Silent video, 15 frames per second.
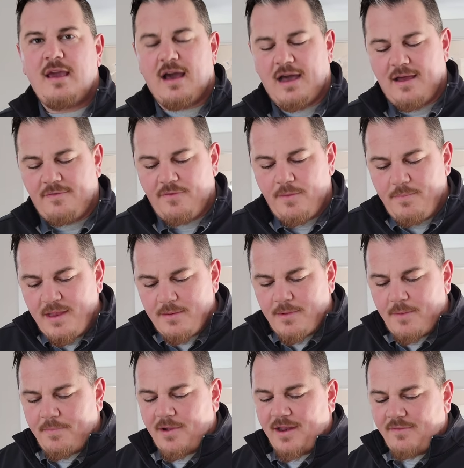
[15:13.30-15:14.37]
Uh, if we beat them
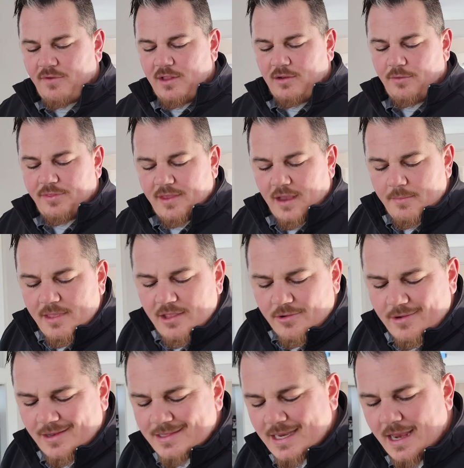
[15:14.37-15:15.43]
up on every little thing, I mean, they're
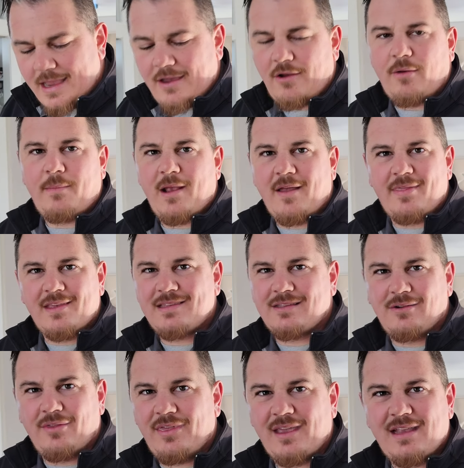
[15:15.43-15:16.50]
gonna take care of me on this
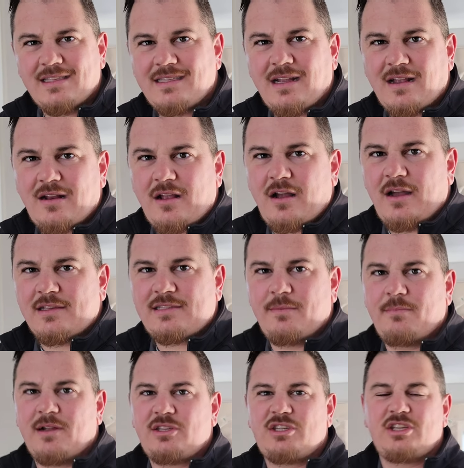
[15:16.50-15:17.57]
little thing. It's not gonna cost
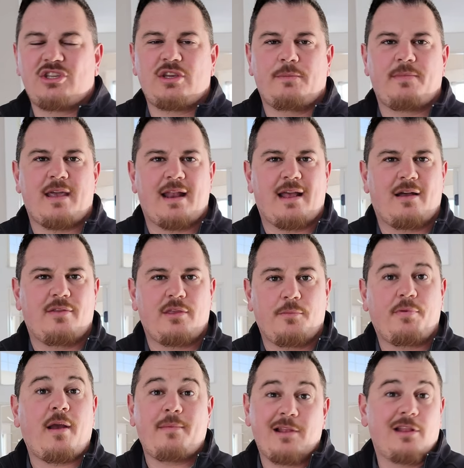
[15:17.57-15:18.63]
them much to ship that out. They'll
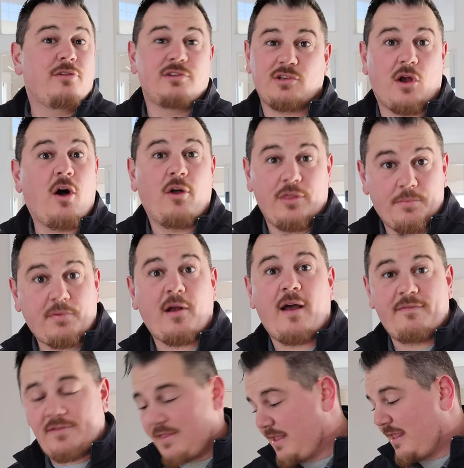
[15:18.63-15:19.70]
probably lose all the
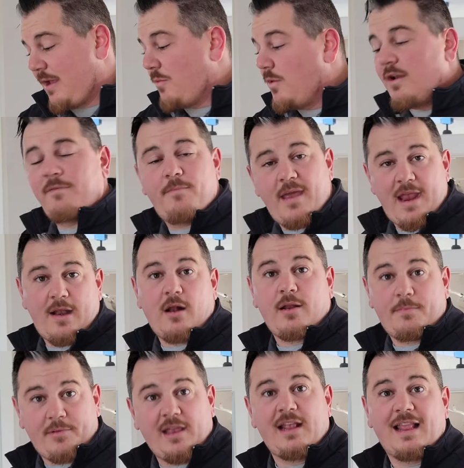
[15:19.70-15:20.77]
profit that they would have made on
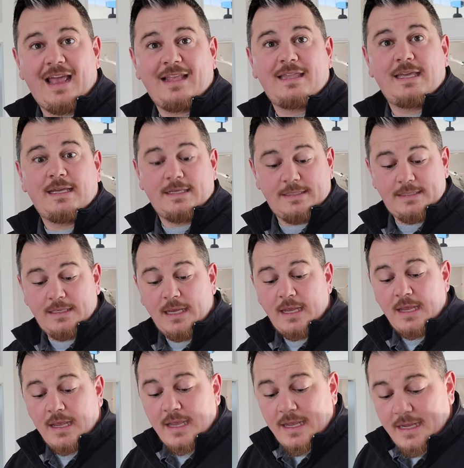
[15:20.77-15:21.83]
a plane like this,
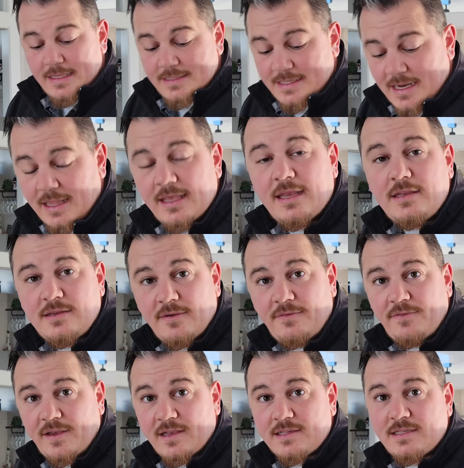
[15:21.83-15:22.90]
incidentally, to
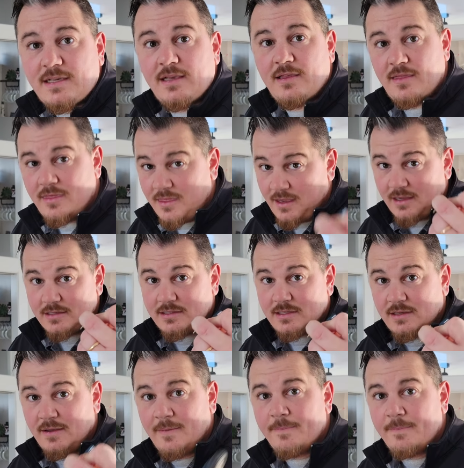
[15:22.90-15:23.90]
fix this.